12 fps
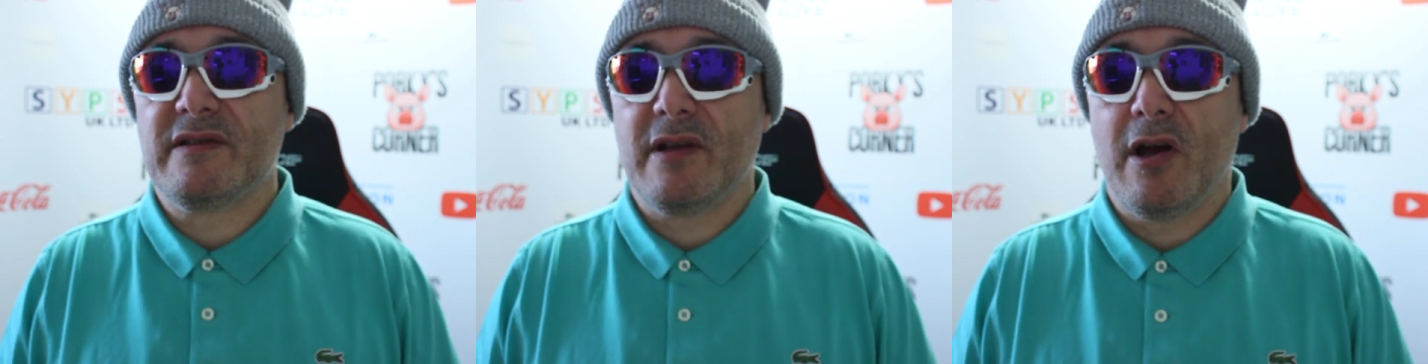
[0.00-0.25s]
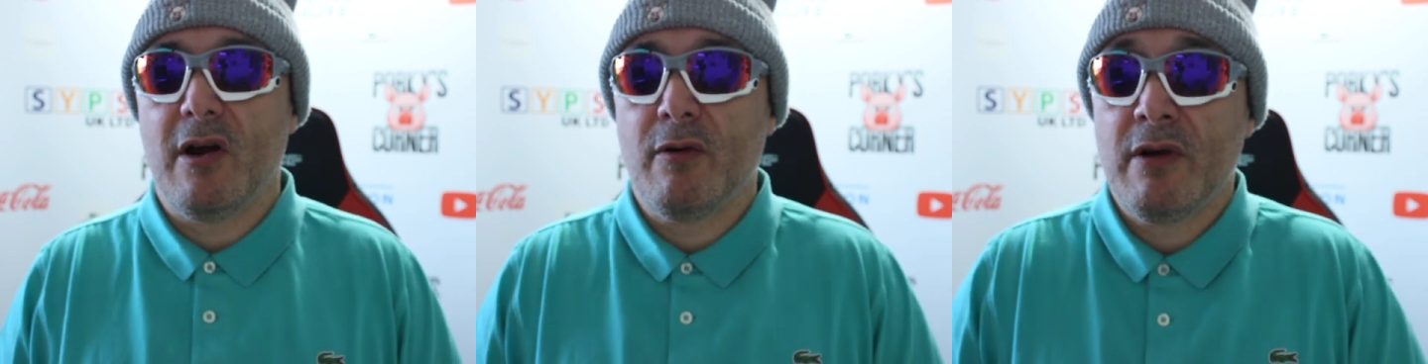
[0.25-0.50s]

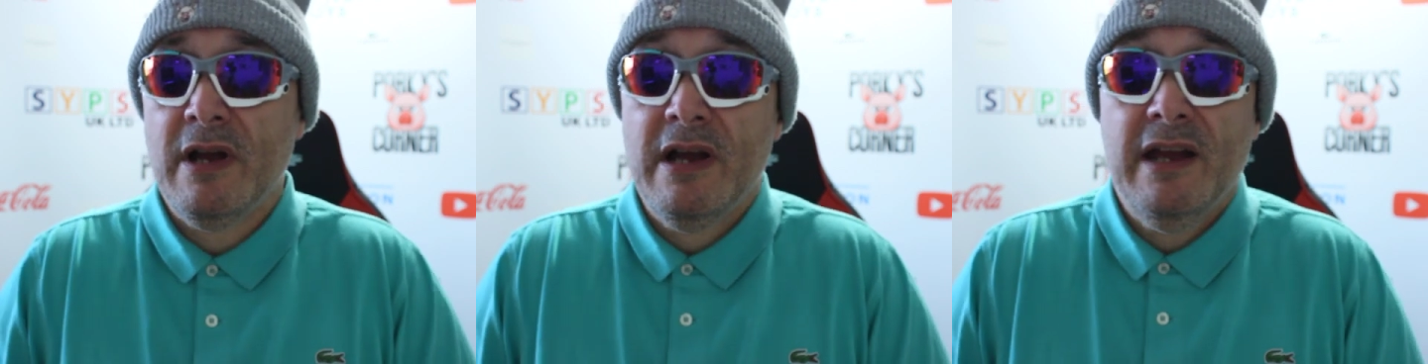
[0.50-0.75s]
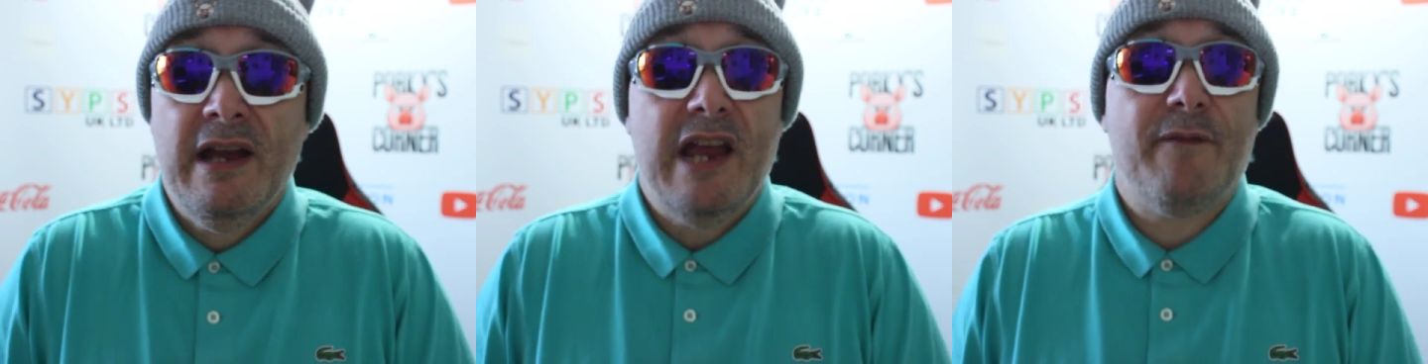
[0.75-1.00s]
So
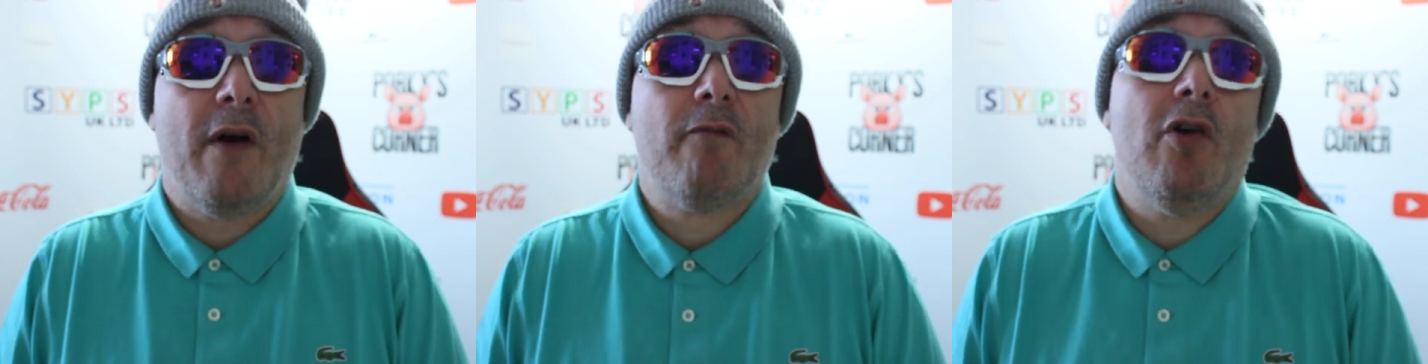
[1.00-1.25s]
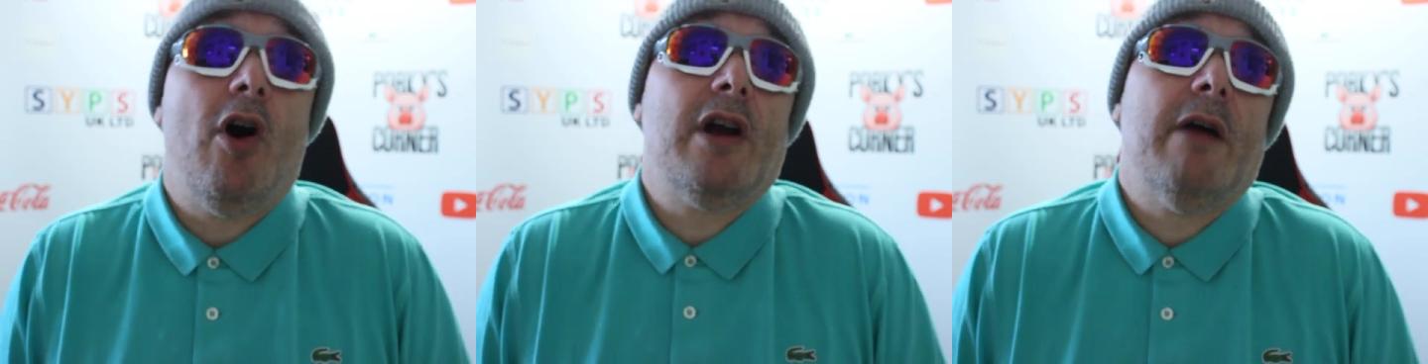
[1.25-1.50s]
if I'm
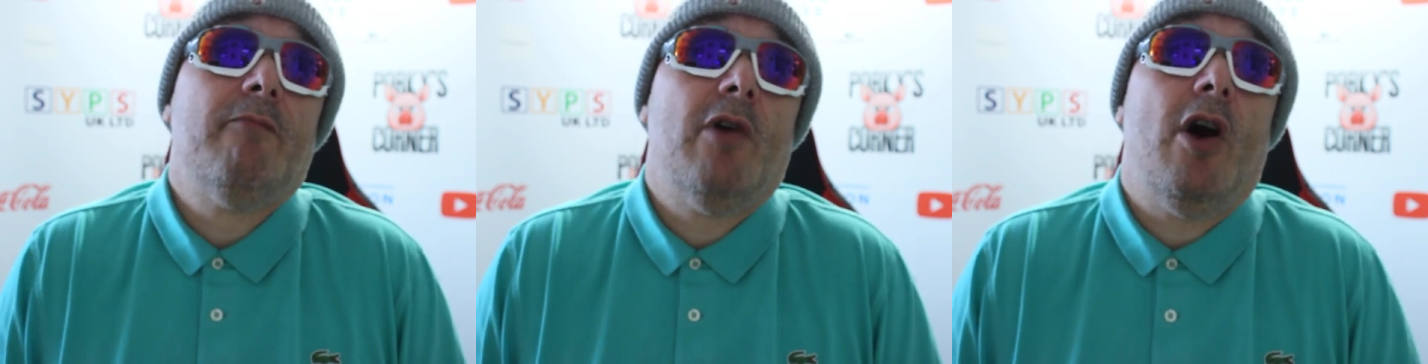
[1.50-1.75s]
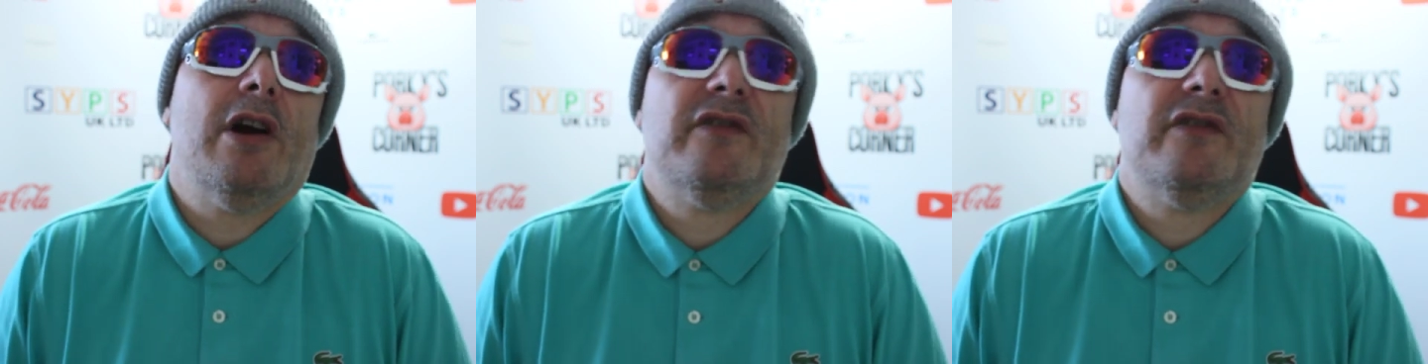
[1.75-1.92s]
wrong, I'm wrong.